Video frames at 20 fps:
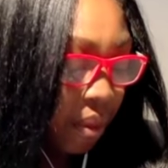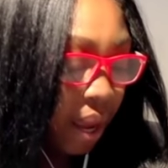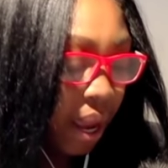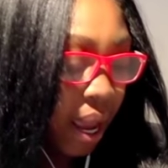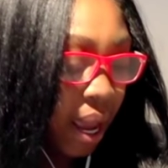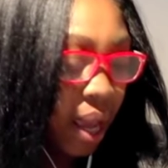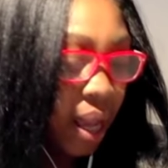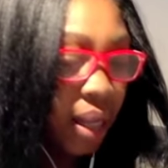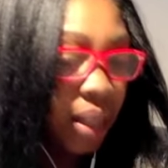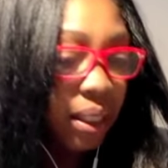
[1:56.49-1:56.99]

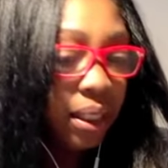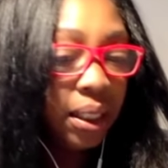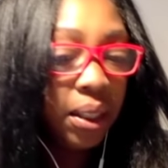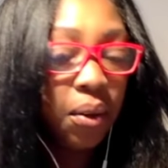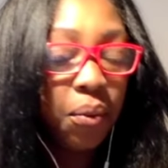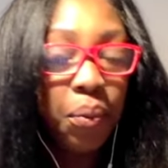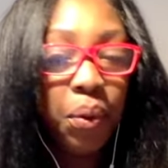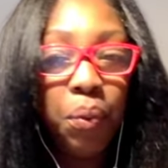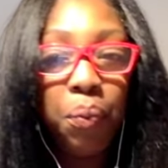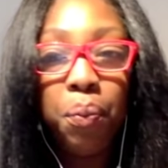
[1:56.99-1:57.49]
And
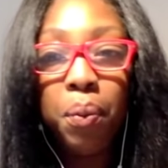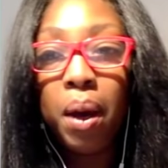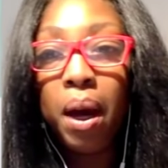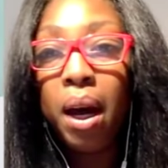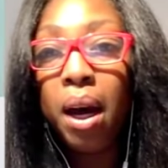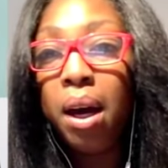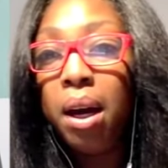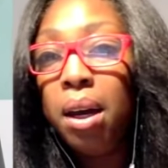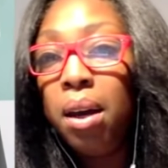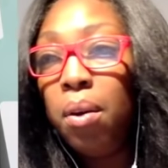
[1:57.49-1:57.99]

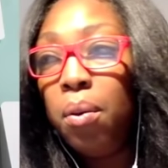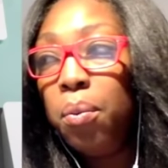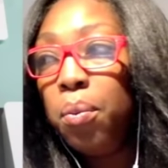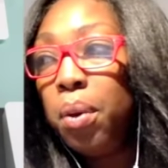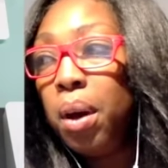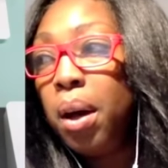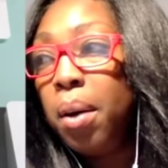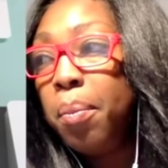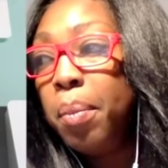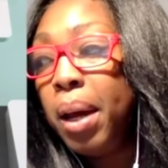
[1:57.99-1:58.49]

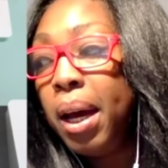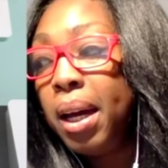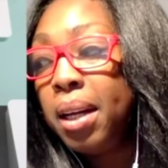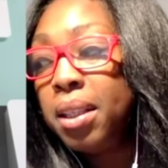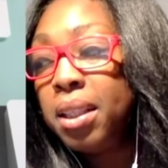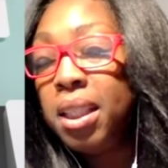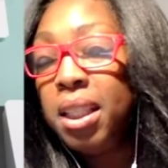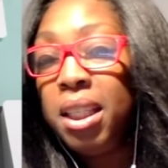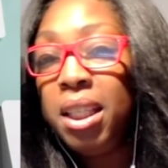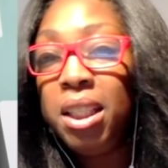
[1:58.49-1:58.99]
I'm
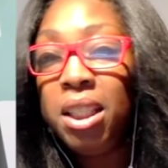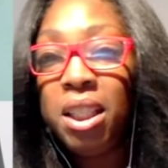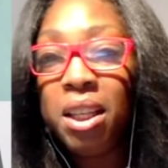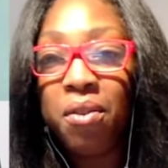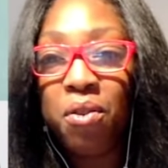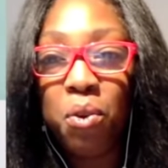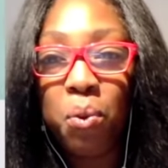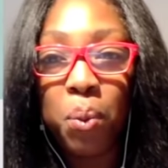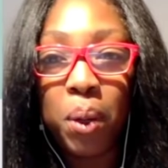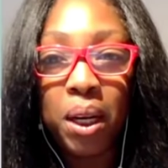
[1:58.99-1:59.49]
asking each and
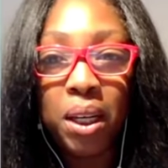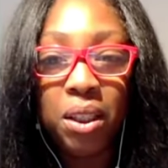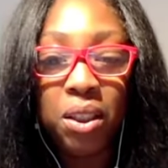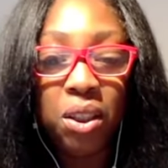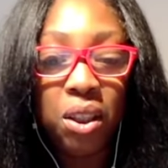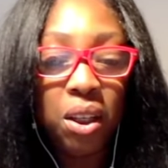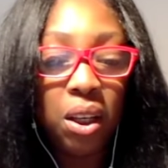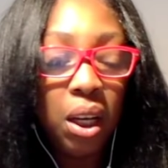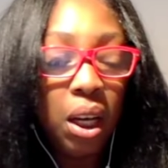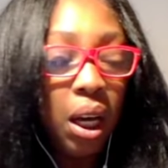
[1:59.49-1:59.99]
every one
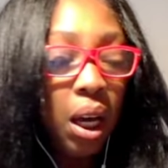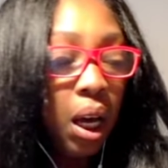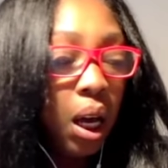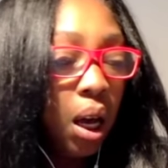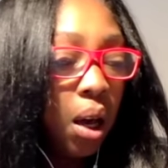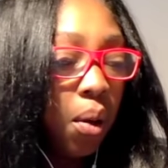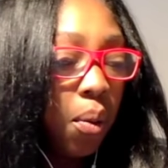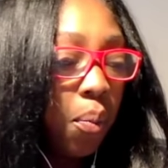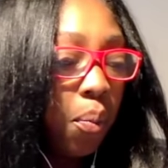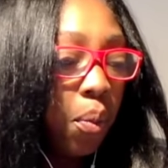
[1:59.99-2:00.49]
to
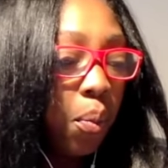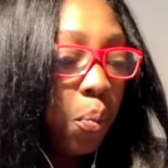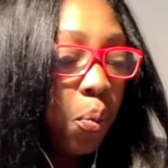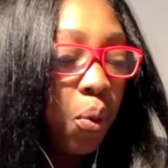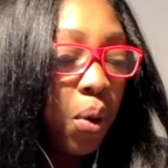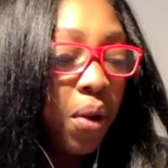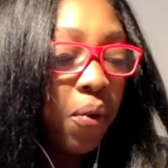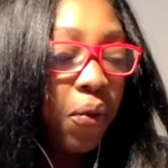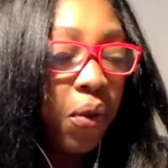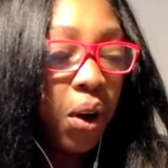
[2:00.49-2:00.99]

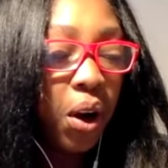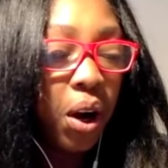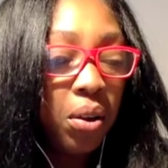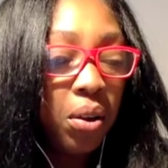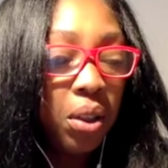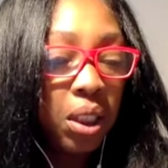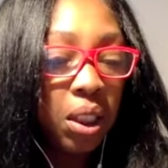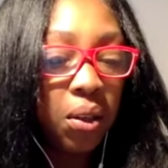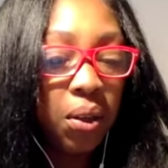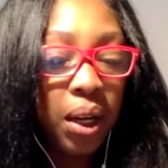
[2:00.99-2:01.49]
pray for
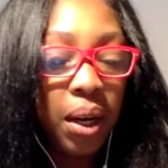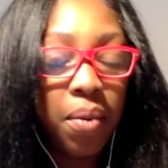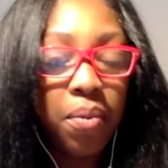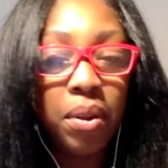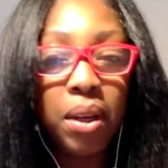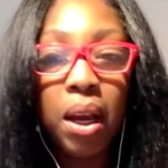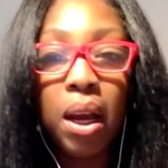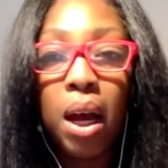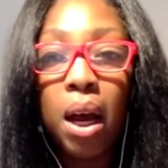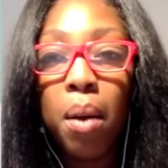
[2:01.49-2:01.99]
so that
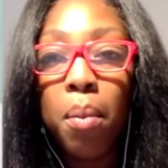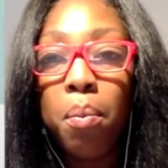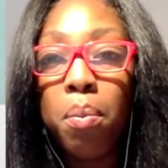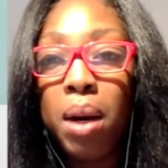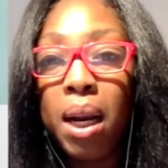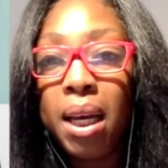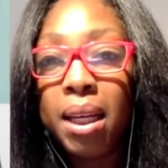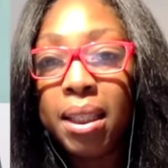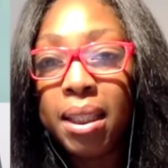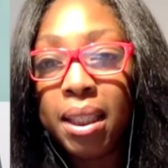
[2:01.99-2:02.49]

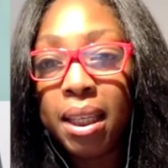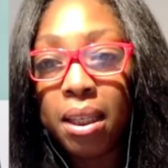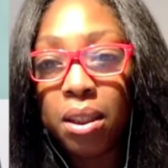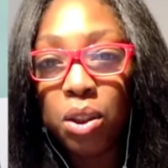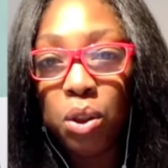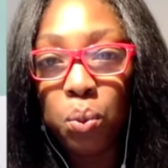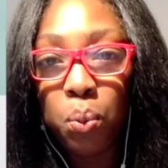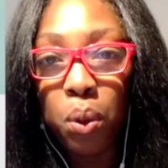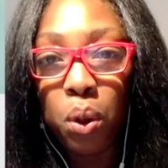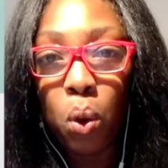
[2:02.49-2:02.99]

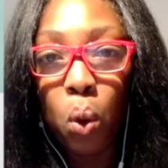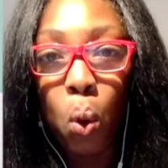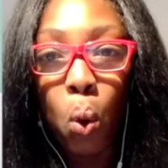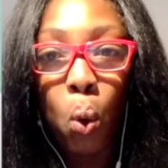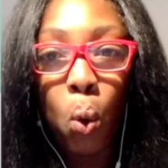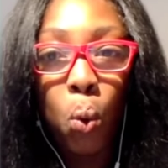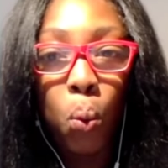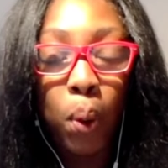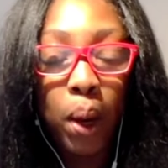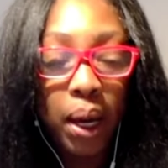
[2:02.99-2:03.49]
blessings will
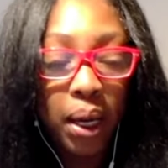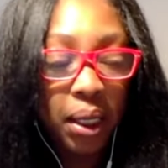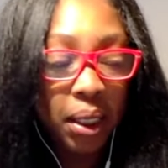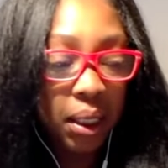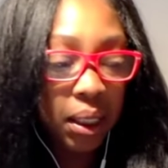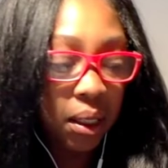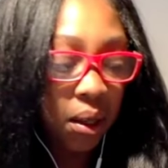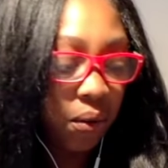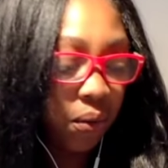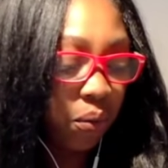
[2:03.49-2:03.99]

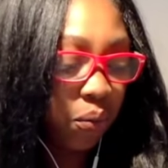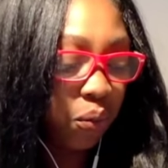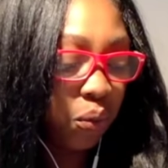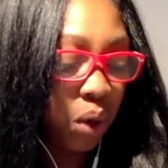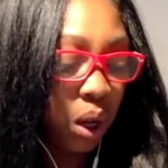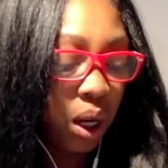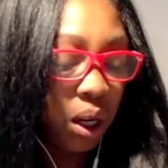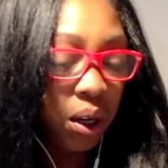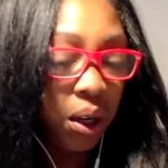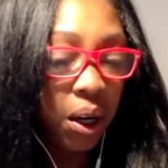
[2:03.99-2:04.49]
always
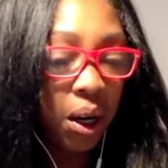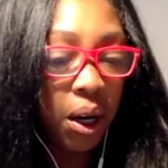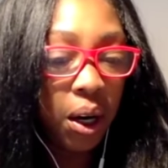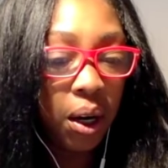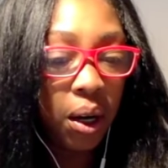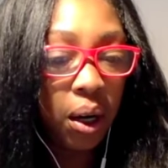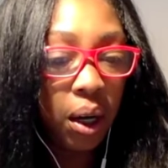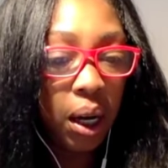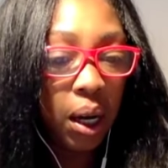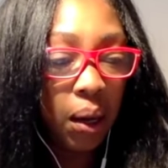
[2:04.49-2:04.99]
follow
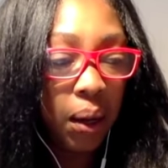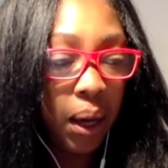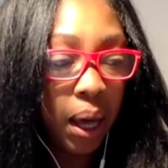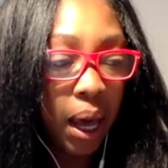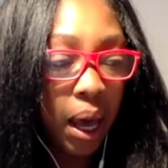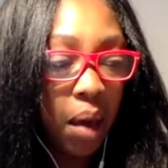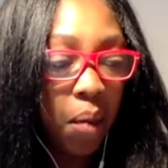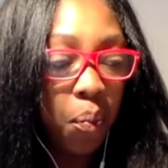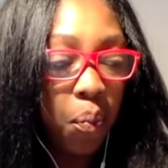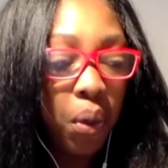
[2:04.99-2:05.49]
her.
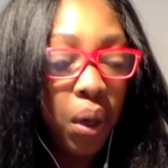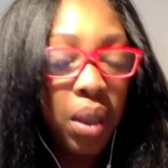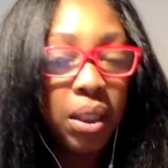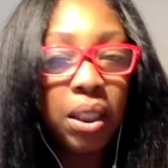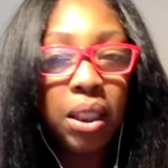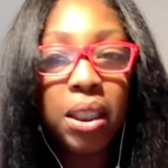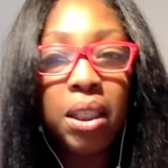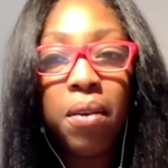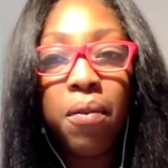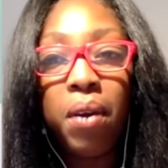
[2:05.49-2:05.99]
Okay,
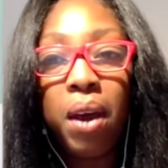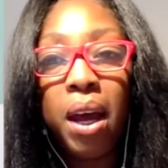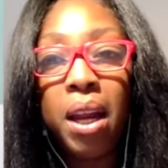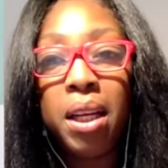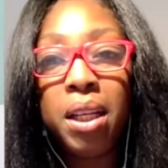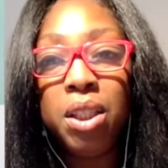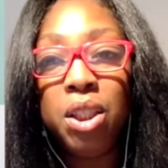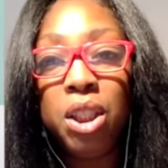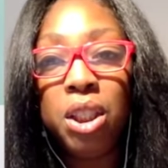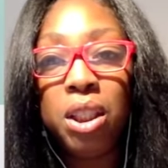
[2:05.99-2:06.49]
positive
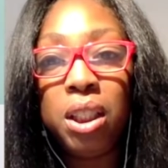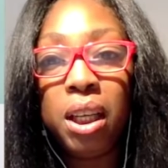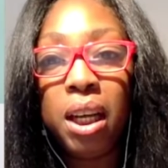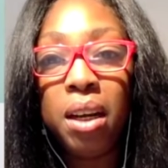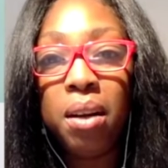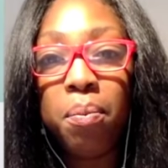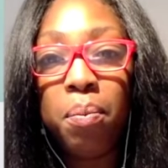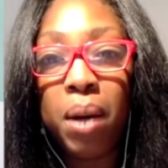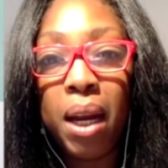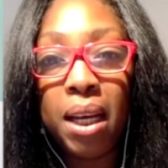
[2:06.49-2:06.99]
energies
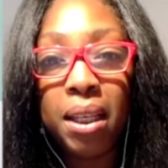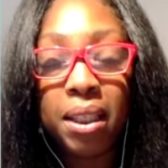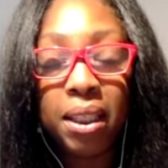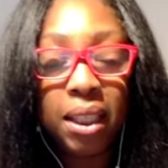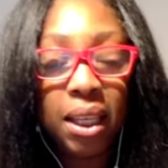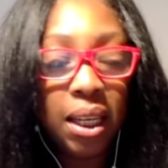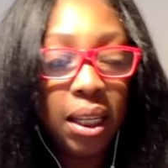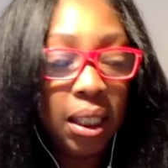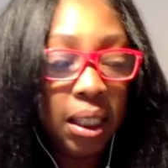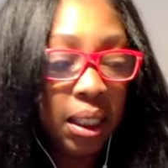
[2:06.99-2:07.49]
and
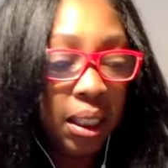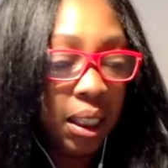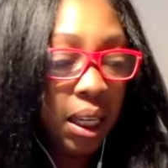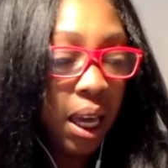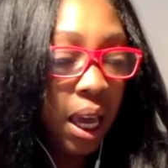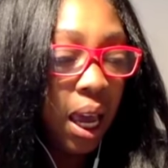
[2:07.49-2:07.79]
blessings.